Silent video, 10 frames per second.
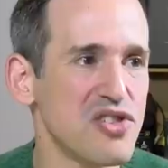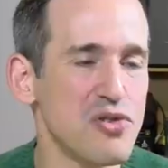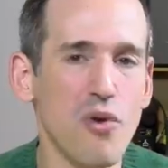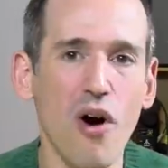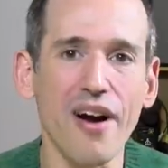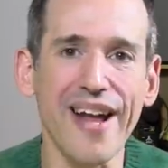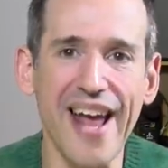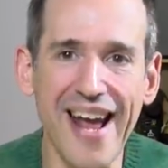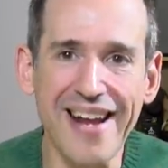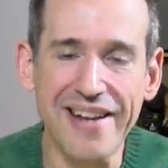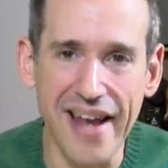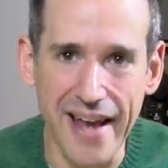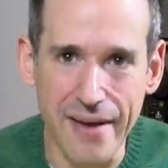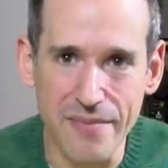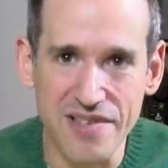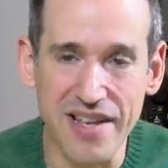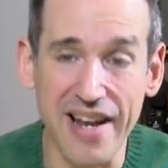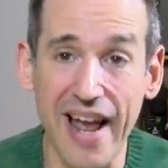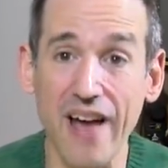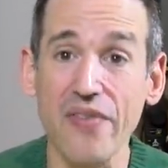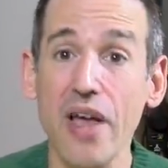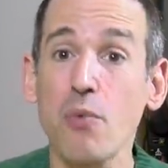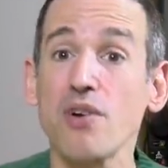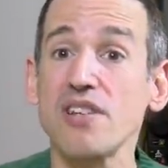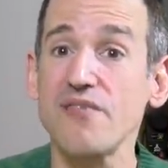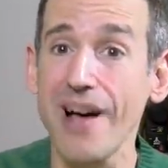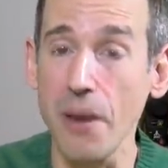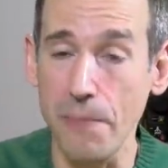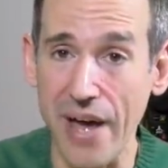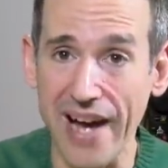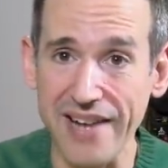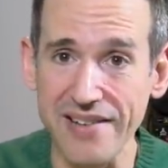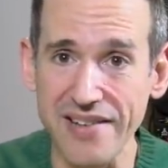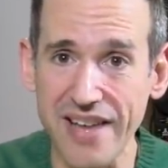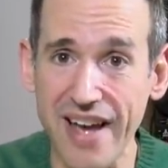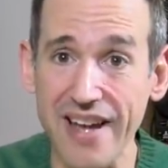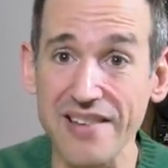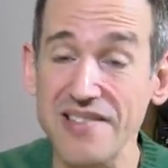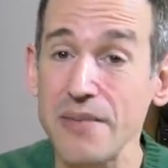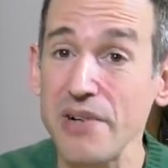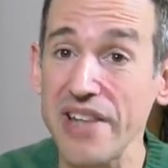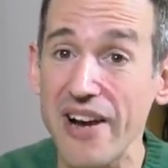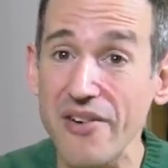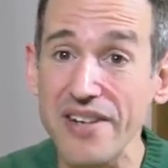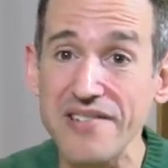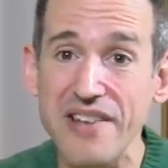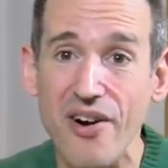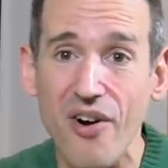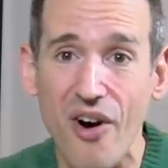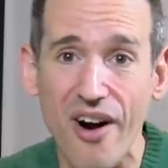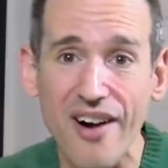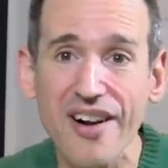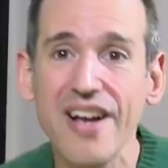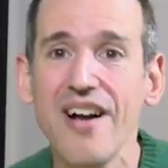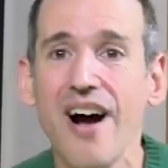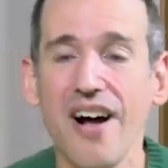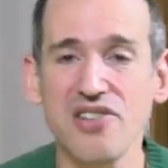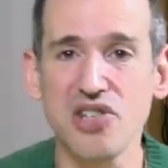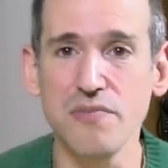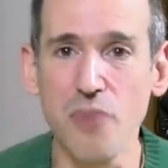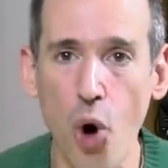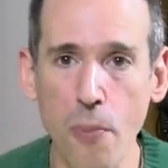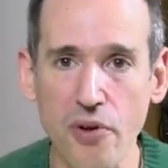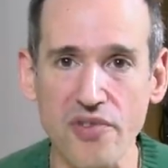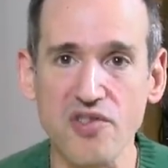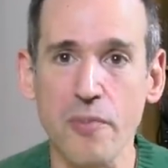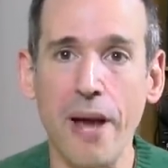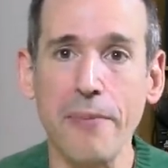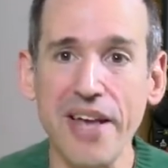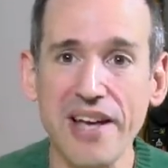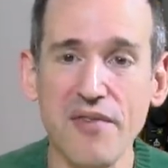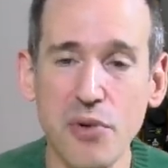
to arcade games and how they were developed back in the day and the similarities there are uh, to mobile. So, my pick